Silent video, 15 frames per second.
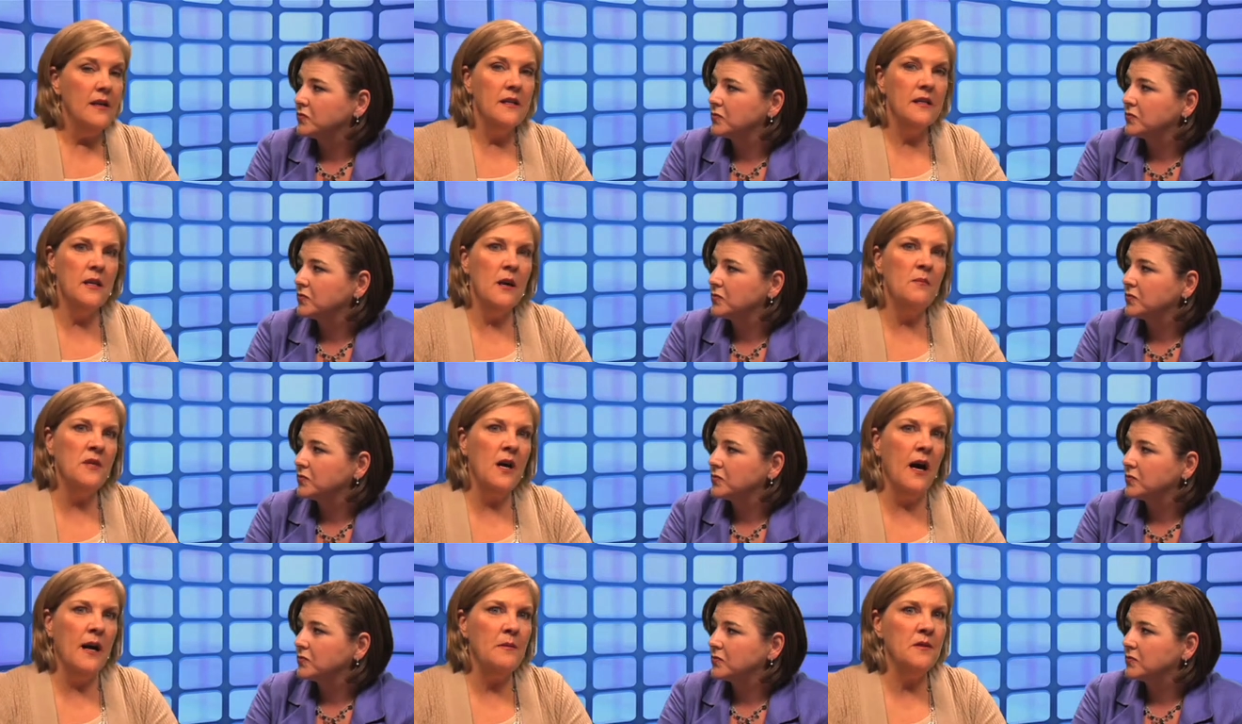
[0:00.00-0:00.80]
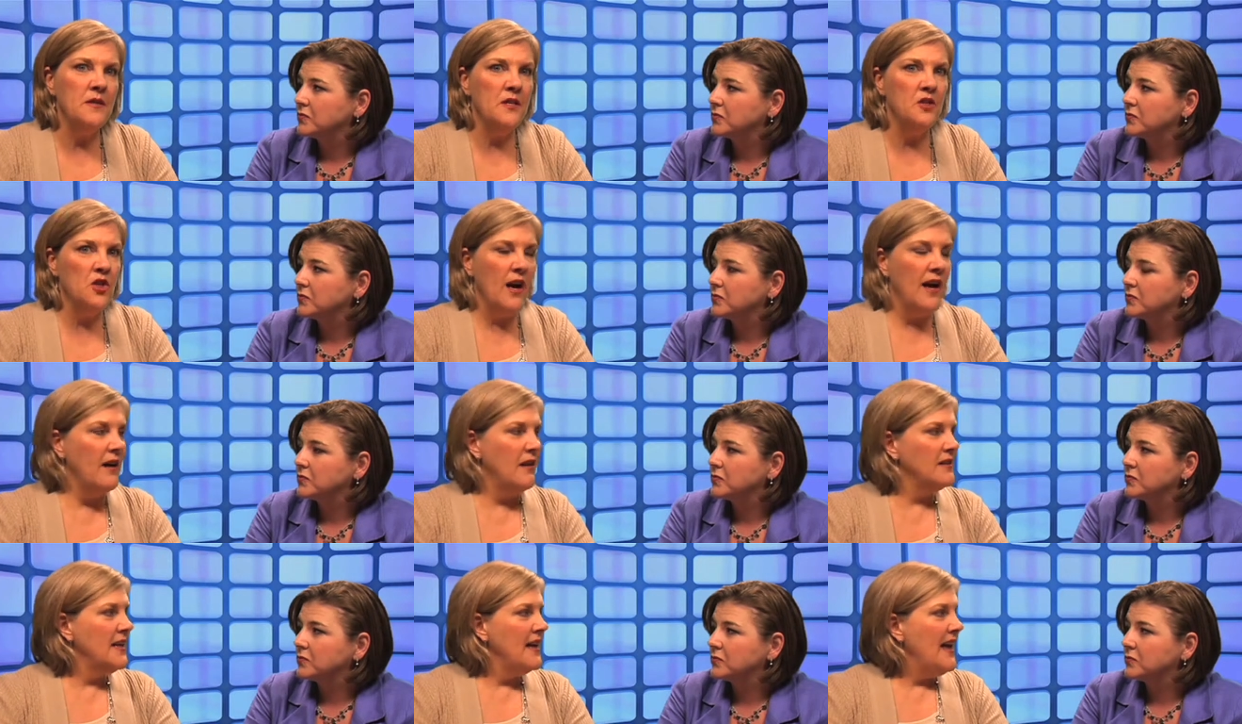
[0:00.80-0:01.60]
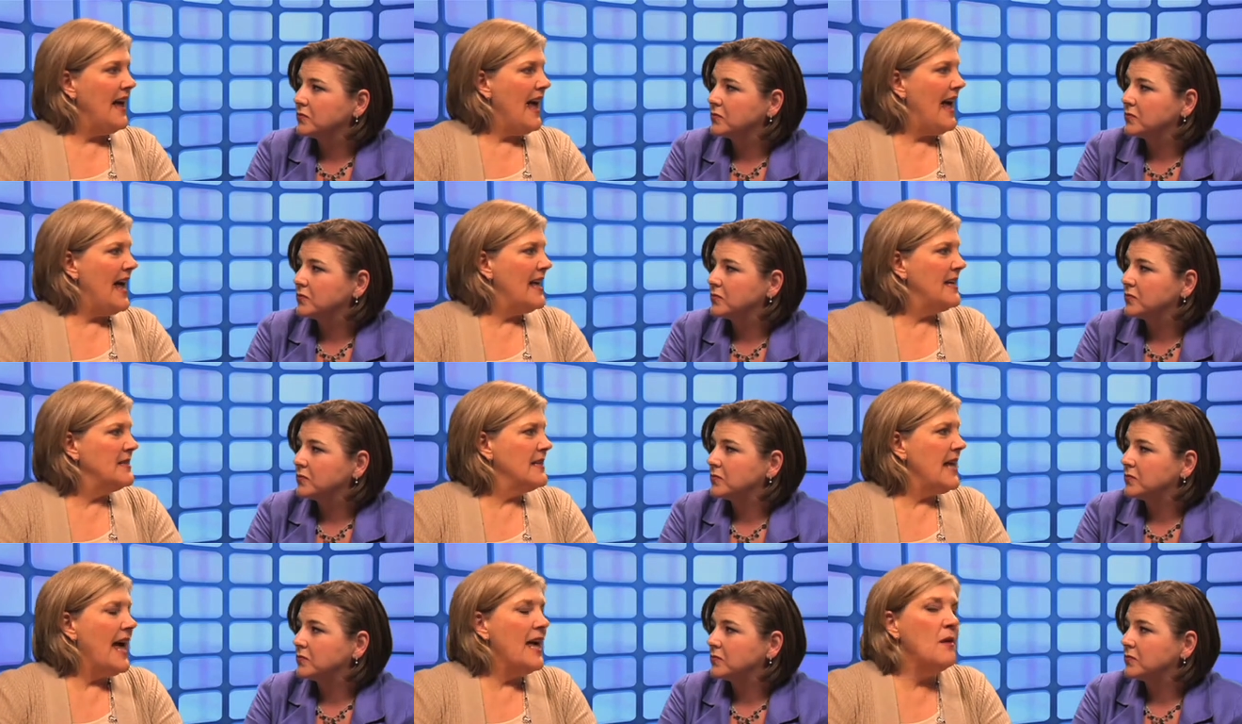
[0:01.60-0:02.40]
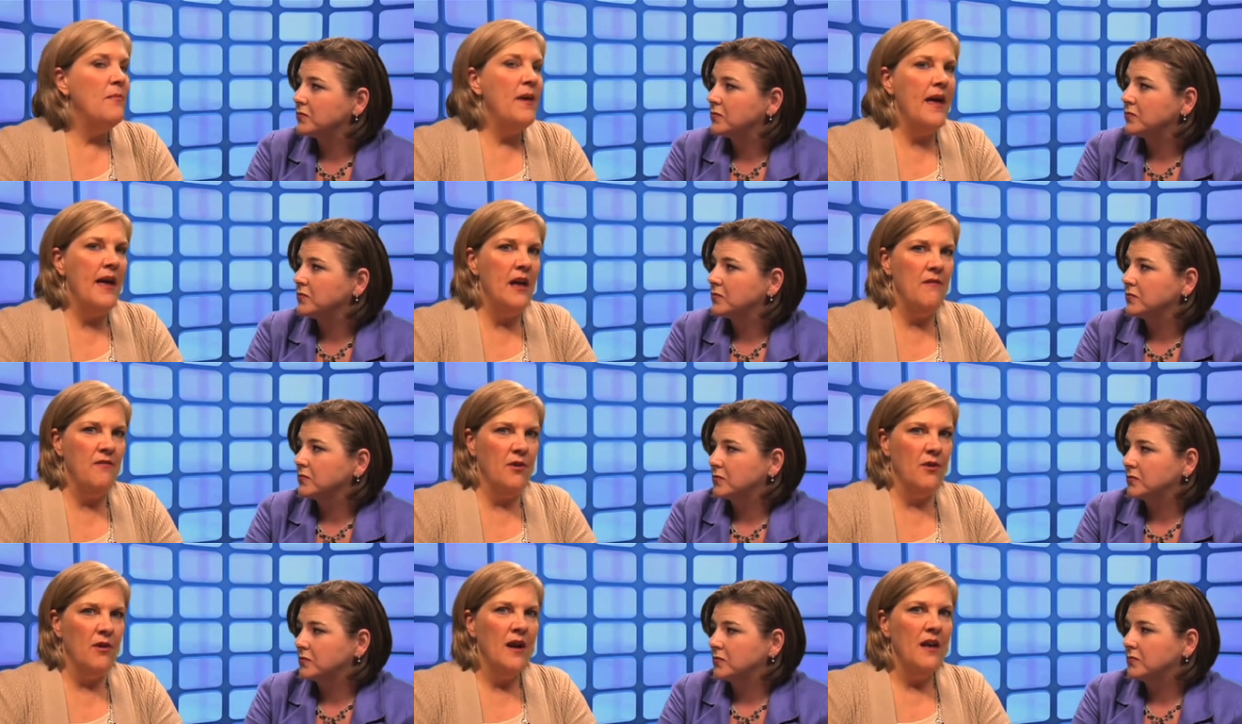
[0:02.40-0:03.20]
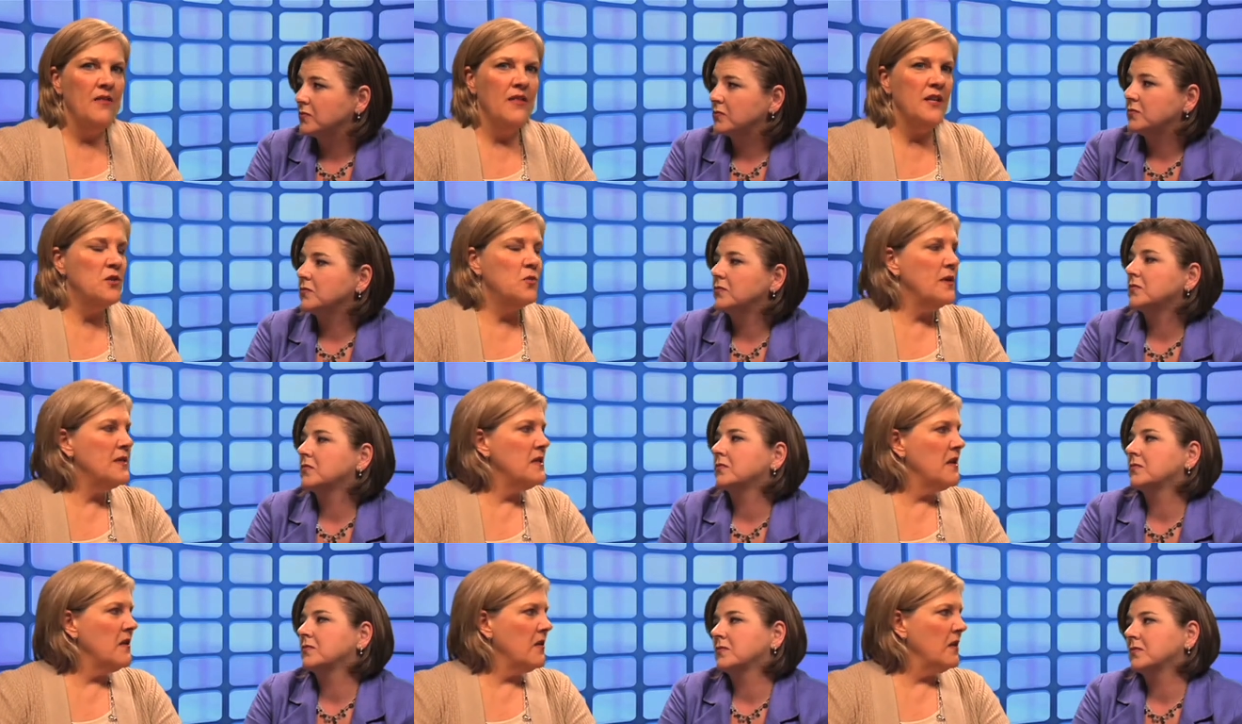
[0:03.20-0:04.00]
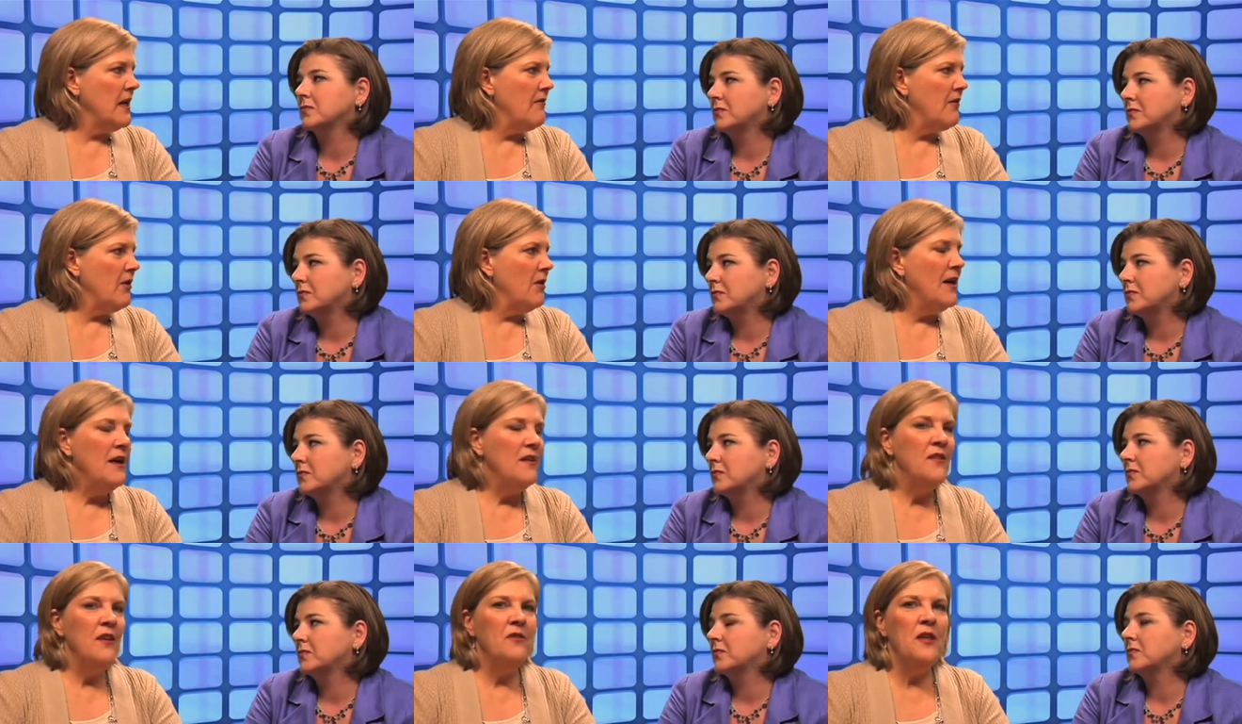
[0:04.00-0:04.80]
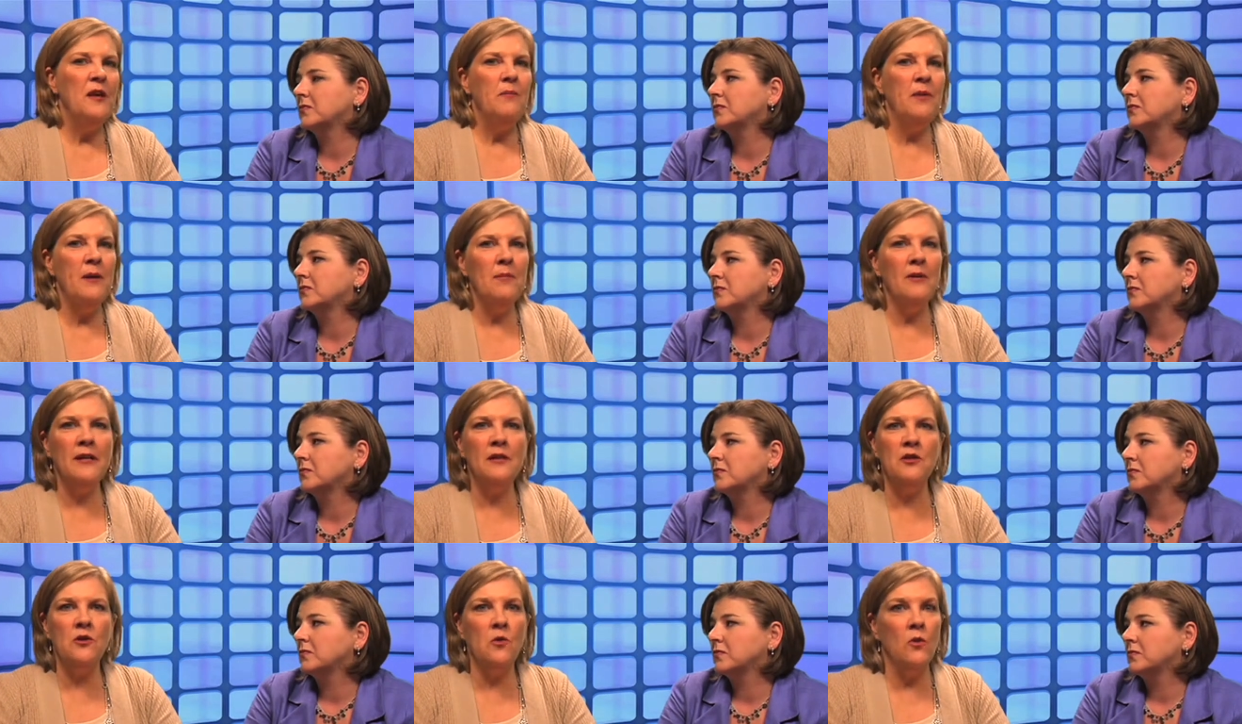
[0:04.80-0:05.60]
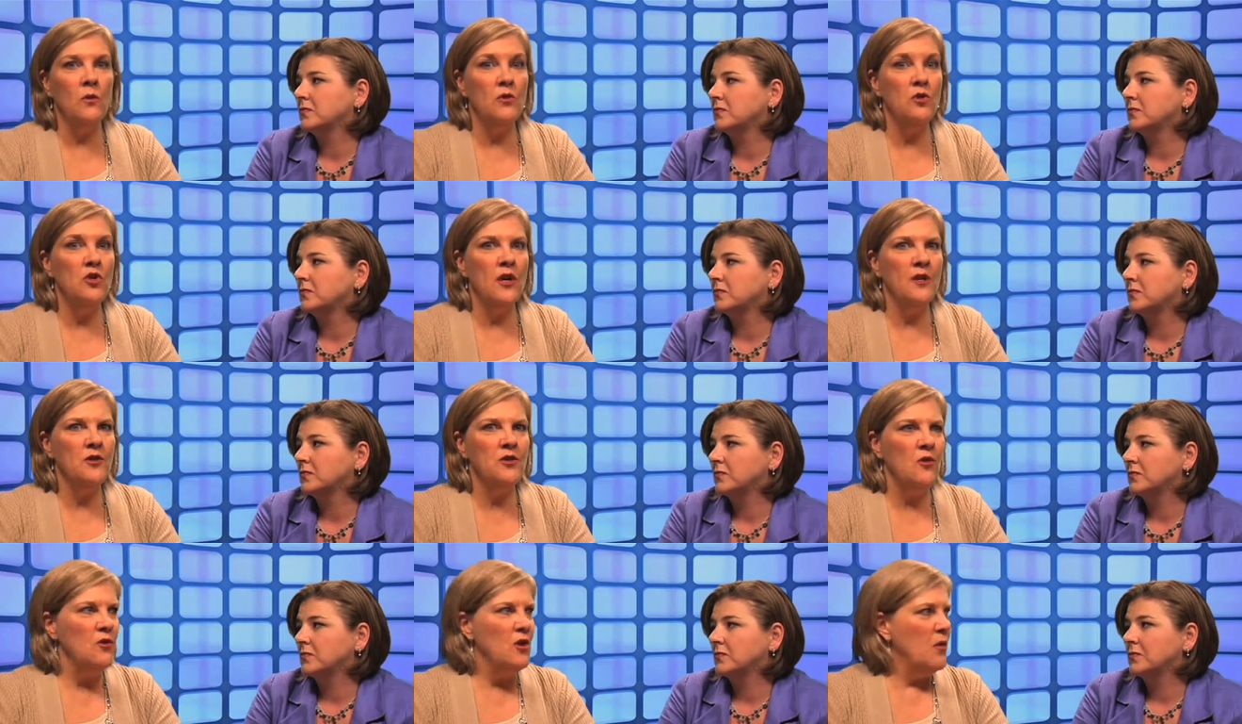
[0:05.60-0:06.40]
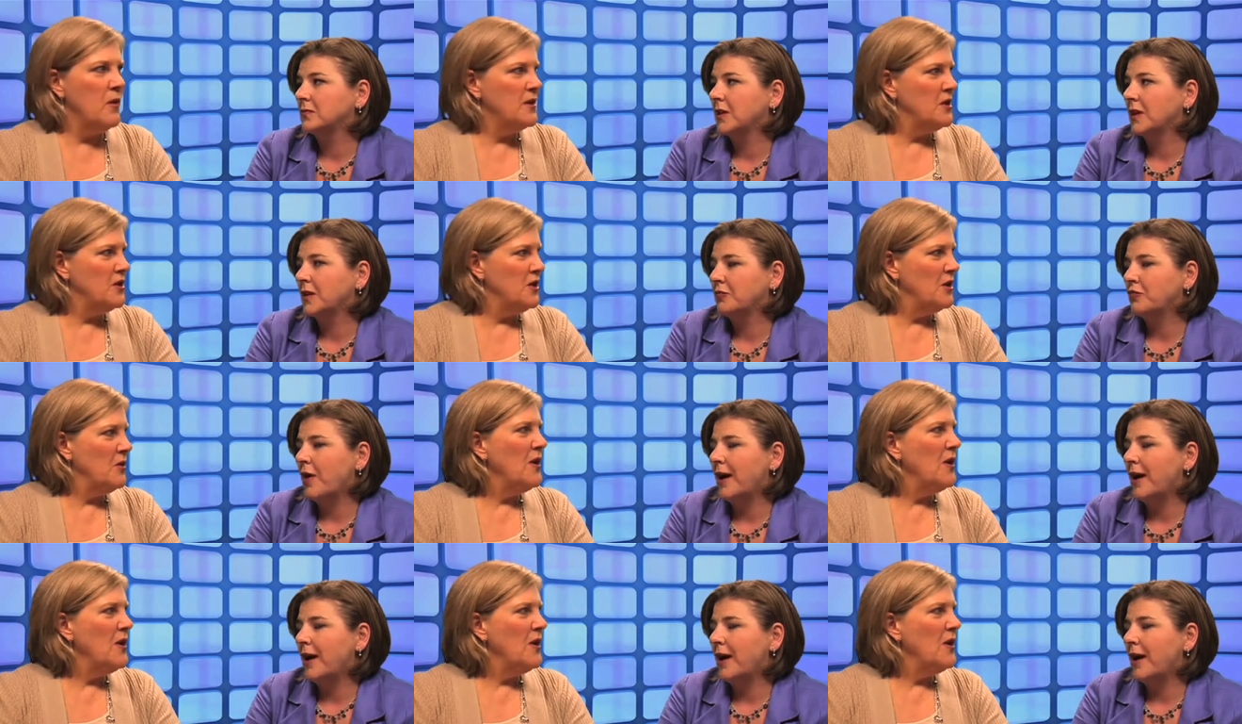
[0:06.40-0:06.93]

Speaker 1: Sometimes the child has had a behavior that's risen to the level that the people at school just don't know what to do.